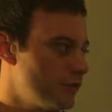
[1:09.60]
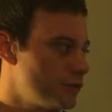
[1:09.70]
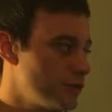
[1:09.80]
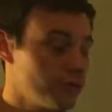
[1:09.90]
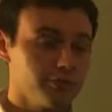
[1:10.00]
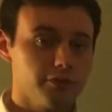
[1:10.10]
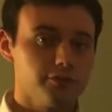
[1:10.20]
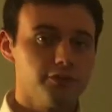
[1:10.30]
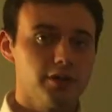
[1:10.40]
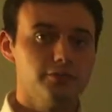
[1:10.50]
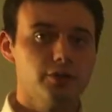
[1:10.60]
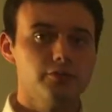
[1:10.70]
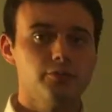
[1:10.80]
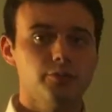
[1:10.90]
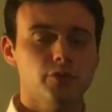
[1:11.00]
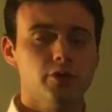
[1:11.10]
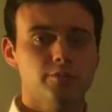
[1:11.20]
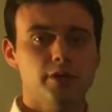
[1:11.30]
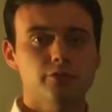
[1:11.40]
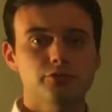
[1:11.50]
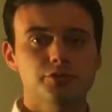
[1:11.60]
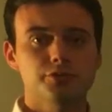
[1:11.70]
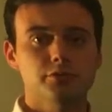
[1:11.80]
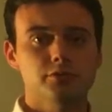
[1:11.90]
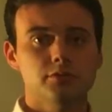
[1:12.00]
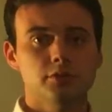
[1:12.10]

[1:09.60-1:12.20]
of children under 5 suffer from chronic malnutrition.